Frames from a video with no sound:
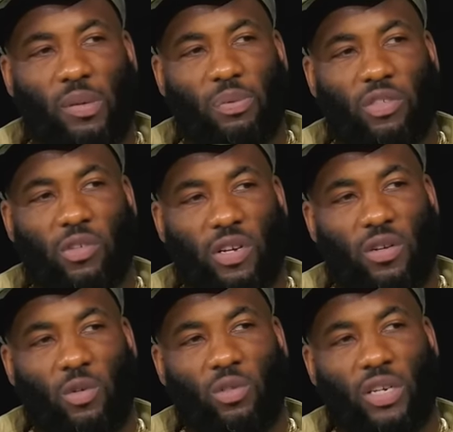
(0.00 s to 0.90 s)
they portray
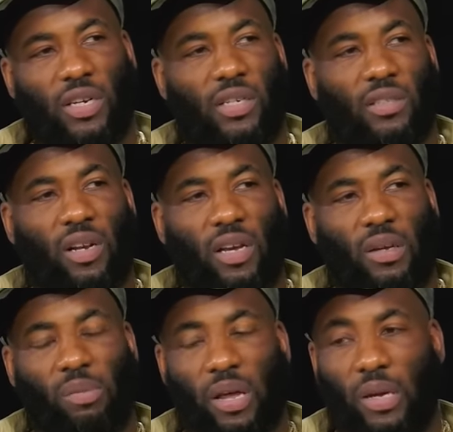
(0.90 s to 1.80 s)
those times.
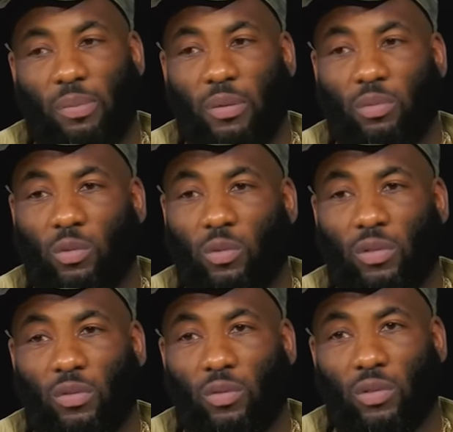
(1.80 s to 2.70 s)
Like, black people
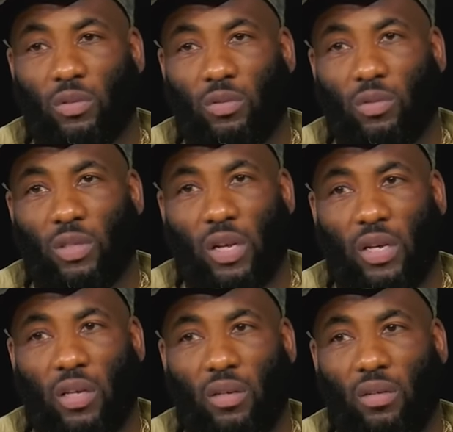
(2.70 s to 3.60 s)
was
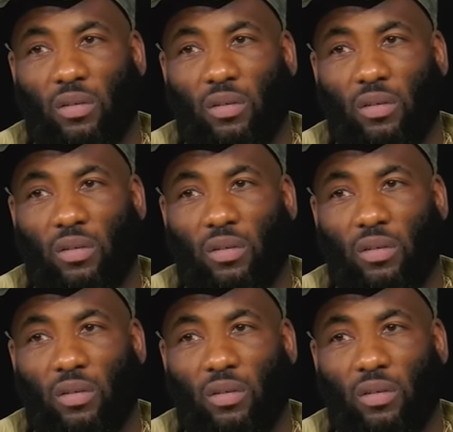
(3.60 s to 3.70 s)
like,